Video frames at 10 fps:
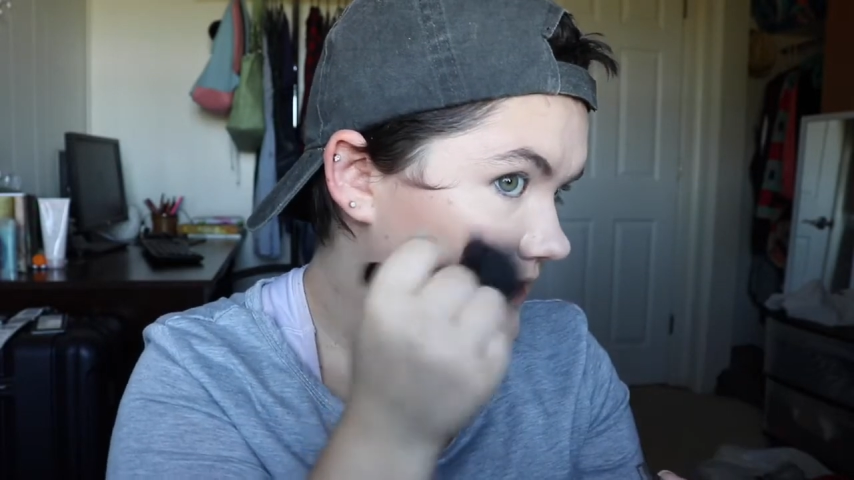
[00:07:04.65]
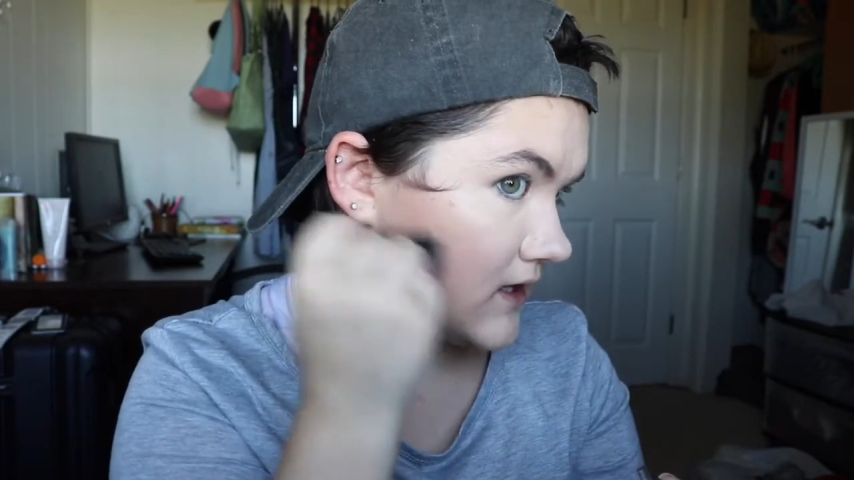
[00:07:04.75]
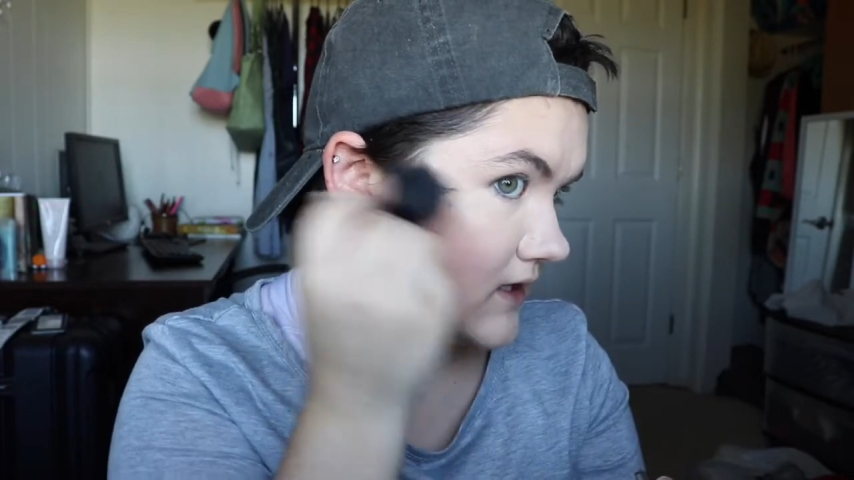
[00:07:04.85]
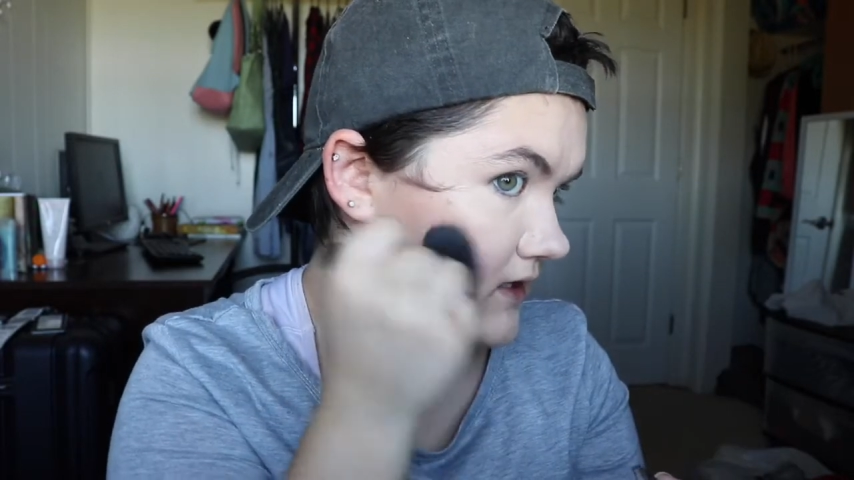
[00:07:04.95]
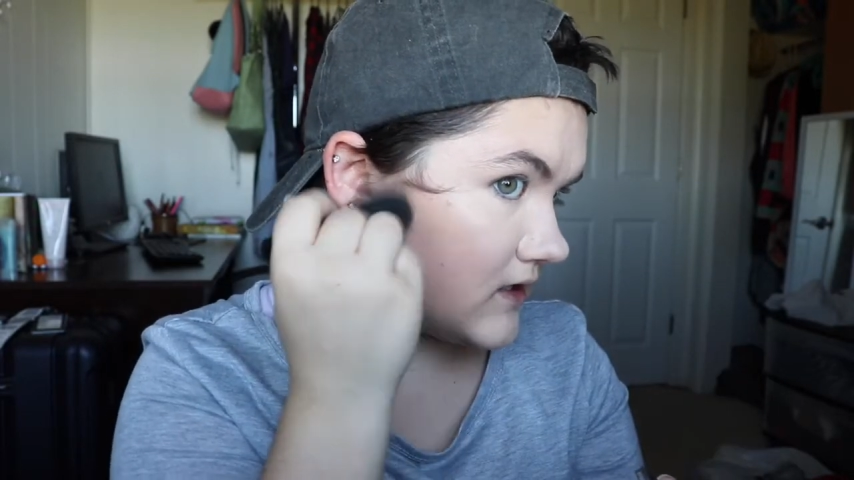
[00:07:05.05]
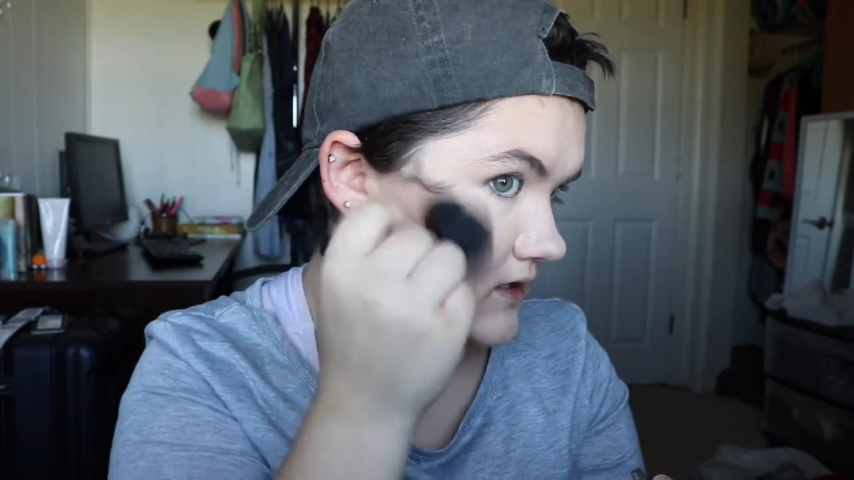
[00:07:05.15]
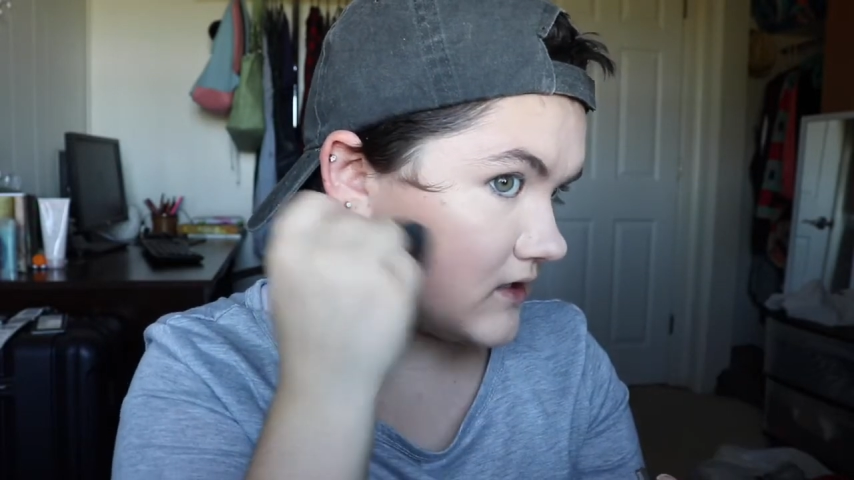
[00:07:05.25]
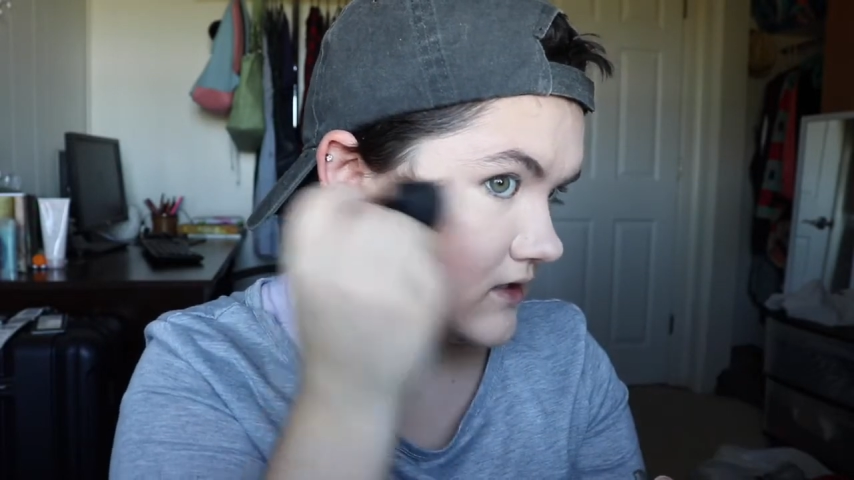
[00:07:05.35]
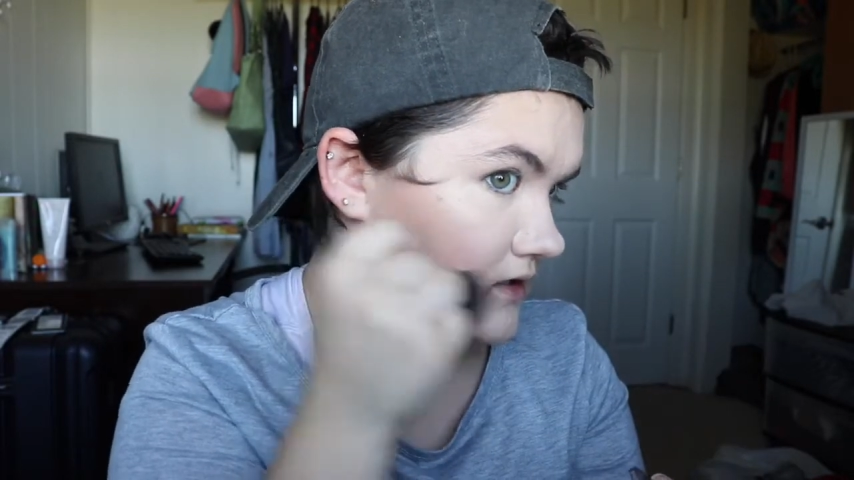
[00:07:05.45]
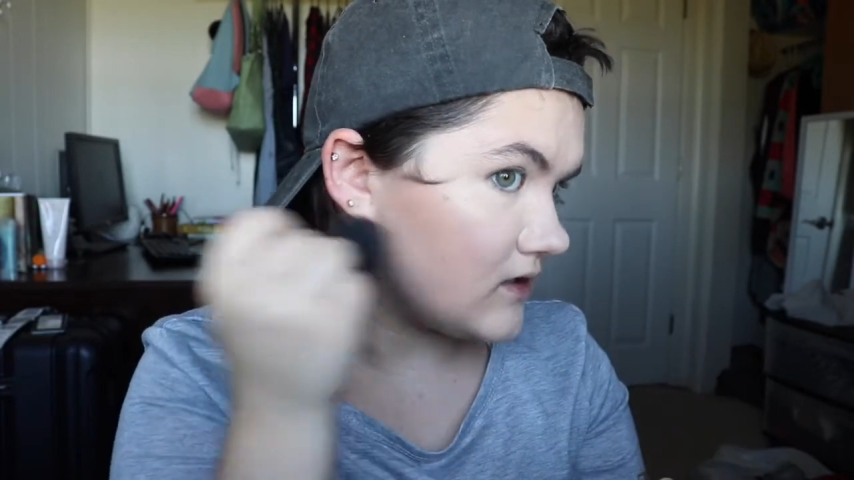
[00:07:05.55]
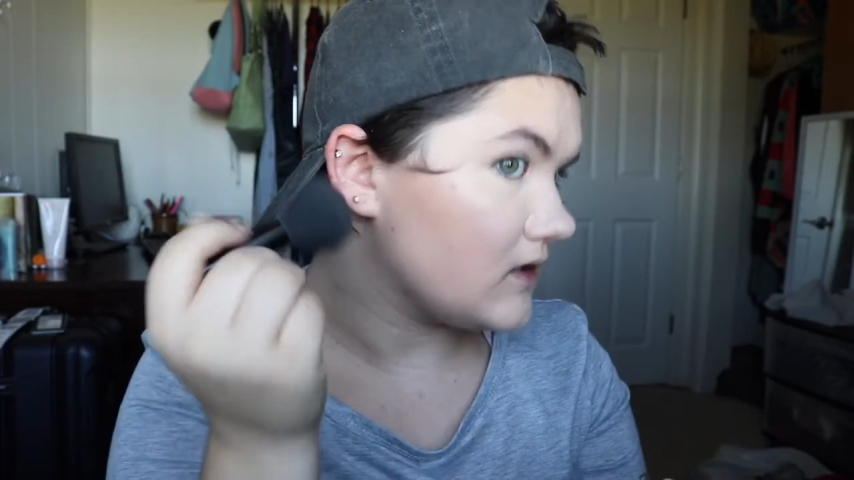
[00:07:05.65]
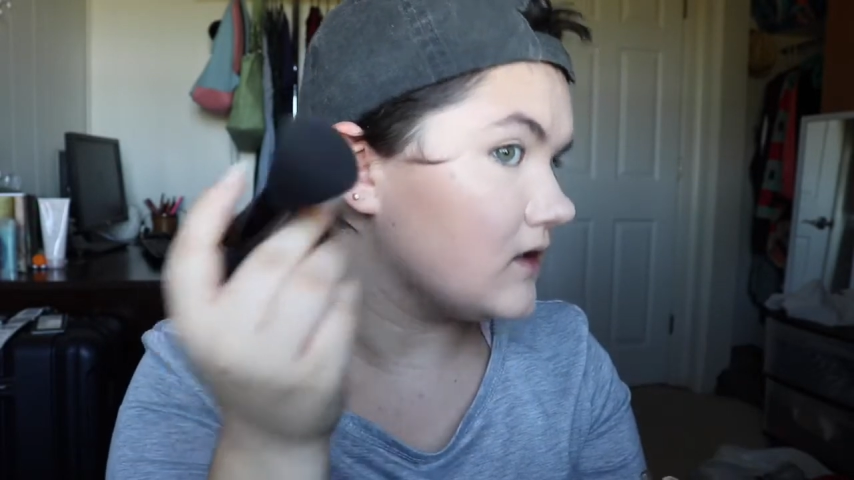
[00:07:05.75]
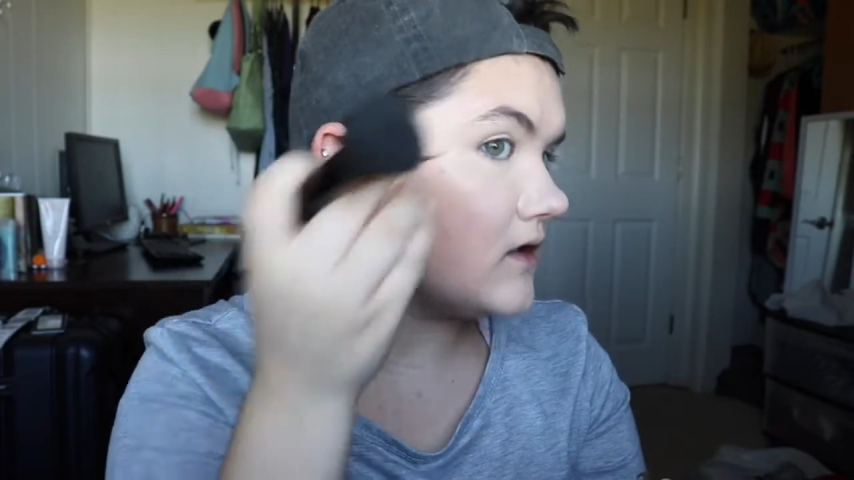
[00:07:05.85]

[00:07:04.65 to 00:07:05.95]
that in.